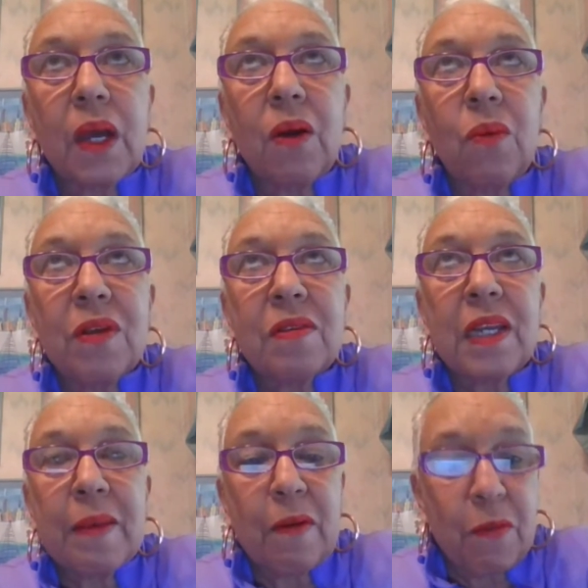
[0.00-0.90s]
oh what's the
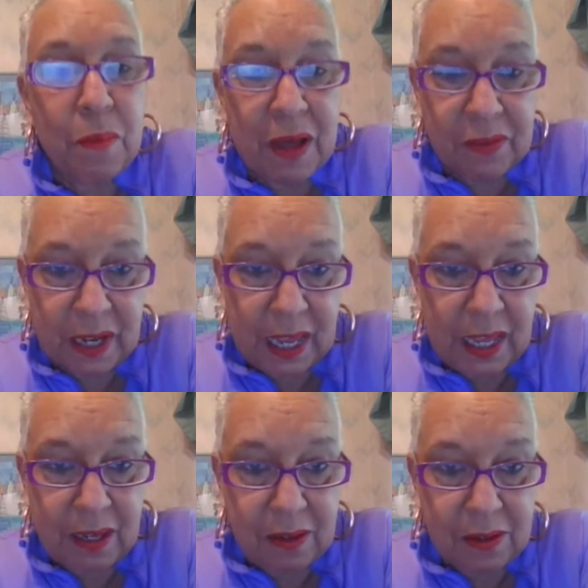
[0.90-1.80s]
name of it? Beverly
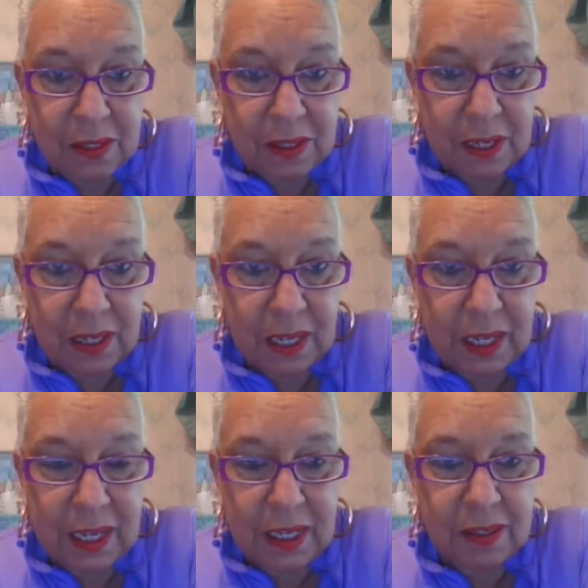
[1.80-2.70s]
Hills in
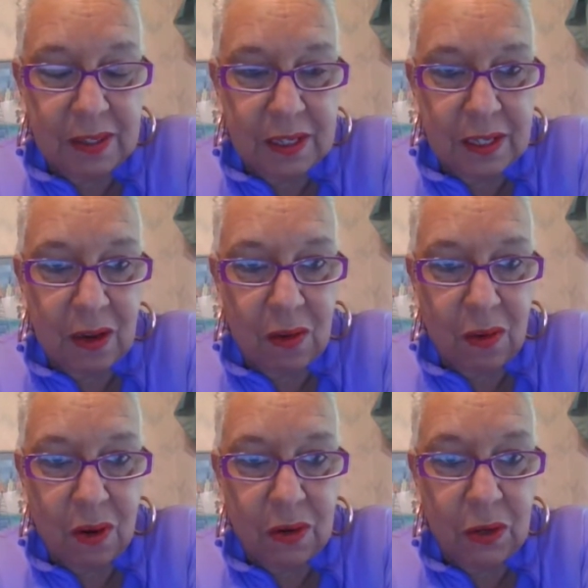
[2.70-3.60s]
Kingston
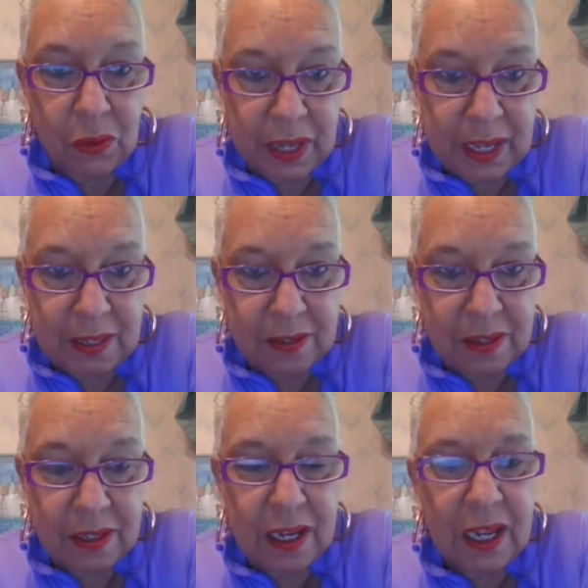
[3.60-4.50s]
or New
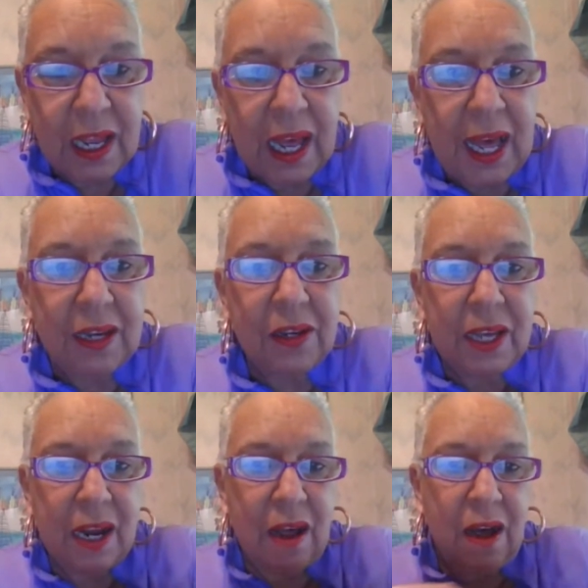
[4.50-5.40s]
Kingston and look
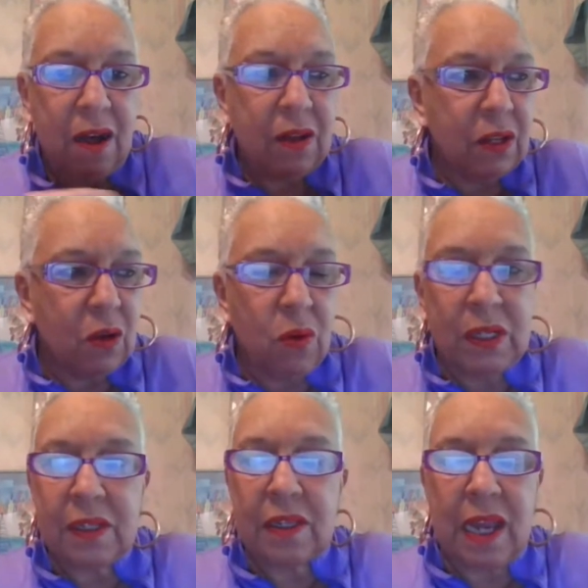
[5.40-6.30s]
at all the
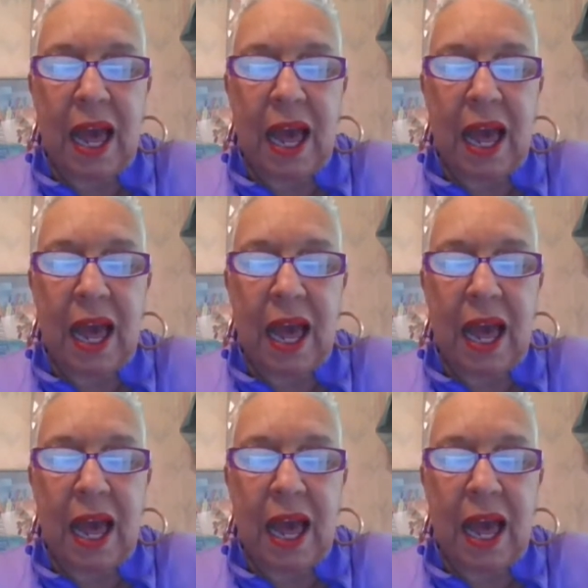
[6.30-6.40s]
gorgeous